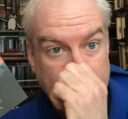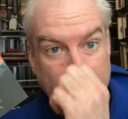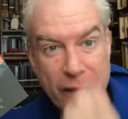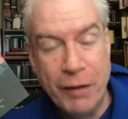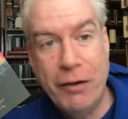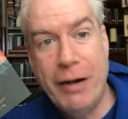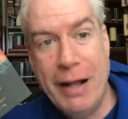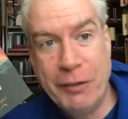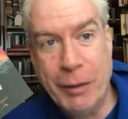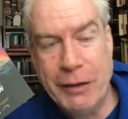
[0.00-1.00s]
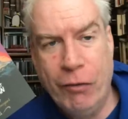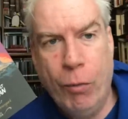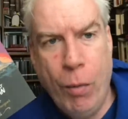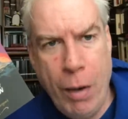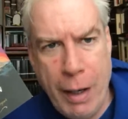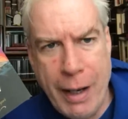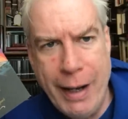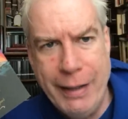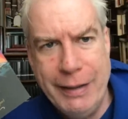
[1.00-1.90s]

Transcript: I started asking myself, why